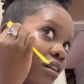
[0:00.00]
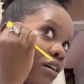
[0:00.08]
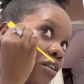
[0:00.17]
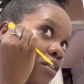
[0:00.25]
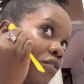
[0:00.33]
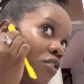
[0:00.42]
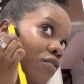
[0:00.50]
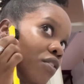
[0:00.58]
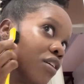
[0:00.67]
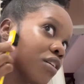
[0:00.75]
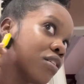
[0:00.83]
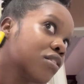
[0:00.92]
I don't even know what you
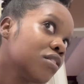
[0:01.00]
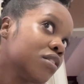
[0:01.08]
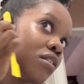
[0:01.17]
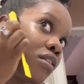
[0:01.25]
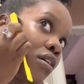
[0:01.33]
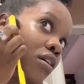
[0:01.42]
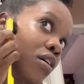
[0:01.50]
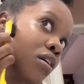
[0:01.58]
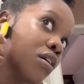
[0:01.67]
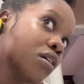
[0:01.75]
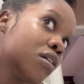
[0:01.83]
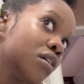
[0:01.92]
can see,
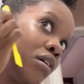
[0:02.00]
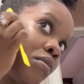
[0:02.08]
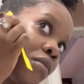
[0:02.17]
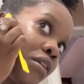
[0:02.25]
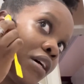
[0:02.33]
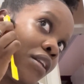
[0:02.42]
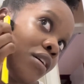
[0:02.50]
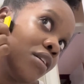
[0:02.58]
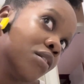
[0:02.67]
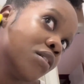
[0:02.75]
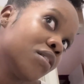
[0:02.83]
but another